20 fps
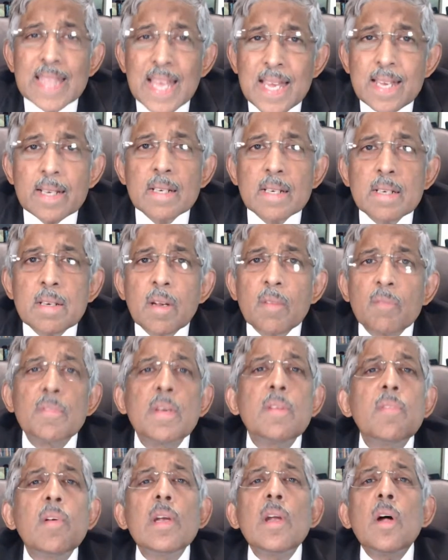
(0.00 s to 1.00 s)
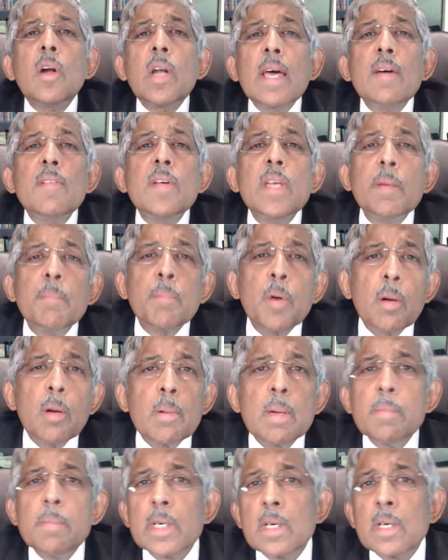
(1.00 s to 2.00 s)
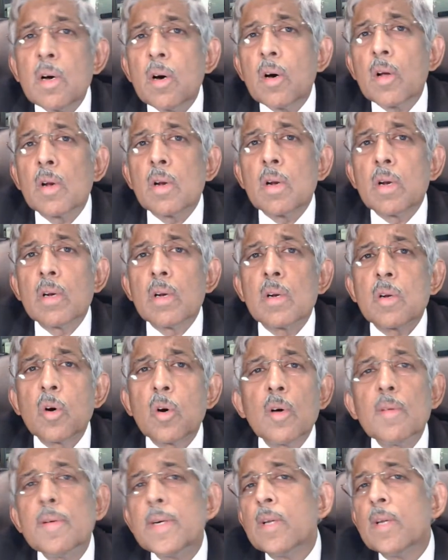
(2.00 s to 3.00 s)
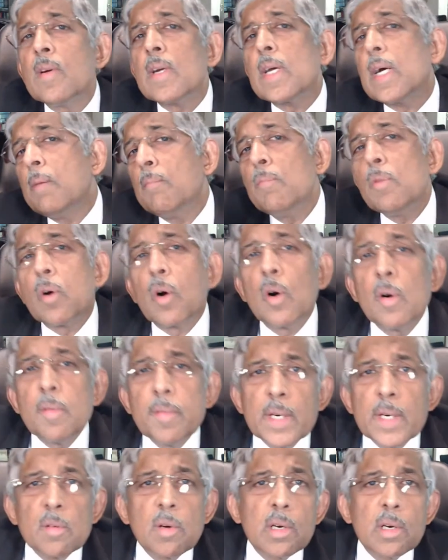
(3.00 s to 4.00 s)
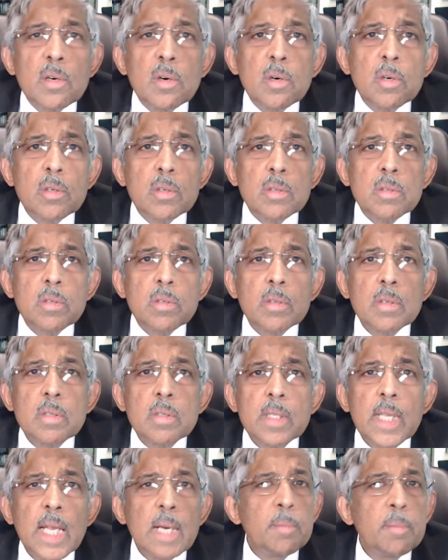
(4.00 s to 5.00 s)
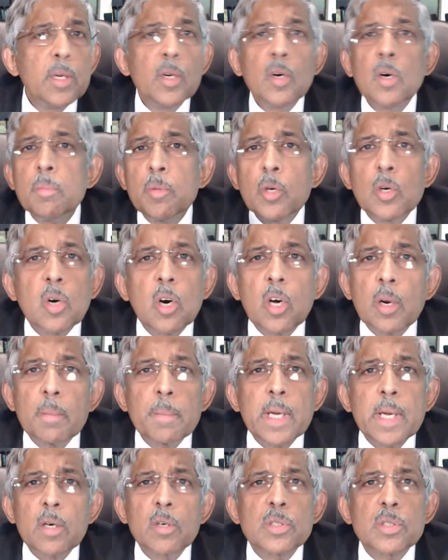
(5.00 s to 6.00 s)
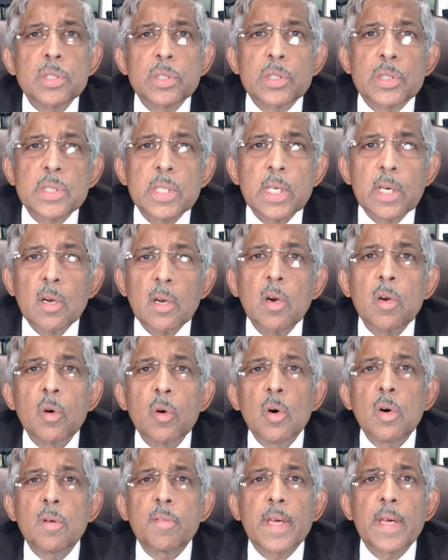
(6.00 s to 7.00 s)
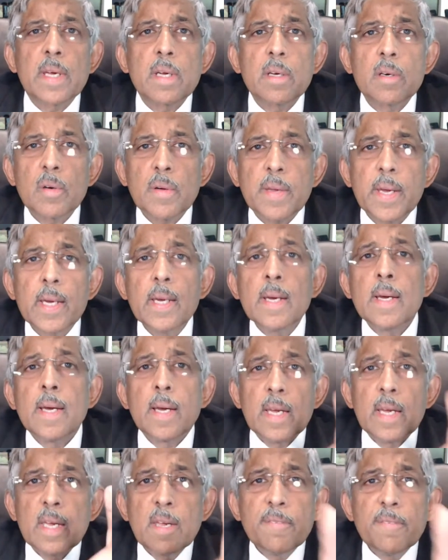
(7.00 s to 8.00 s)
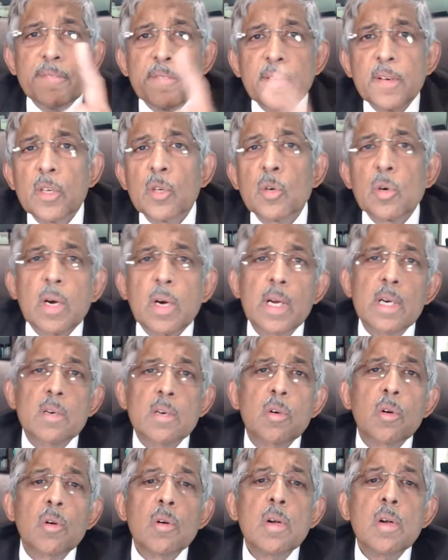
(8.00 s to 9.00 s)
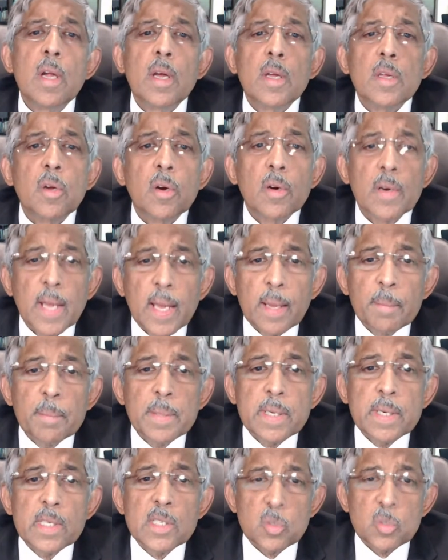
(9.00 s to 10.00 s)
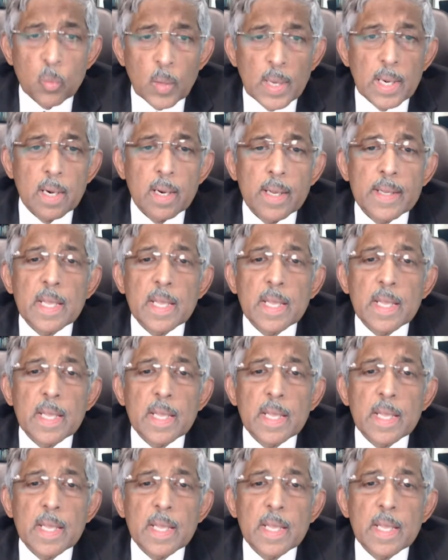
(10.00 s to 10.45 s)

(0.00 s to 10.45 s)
then we will not have any problem at all. COVID will come, COVID will go. There will be no mucormycosis. It will all go away, okay? If you control your diabetes well.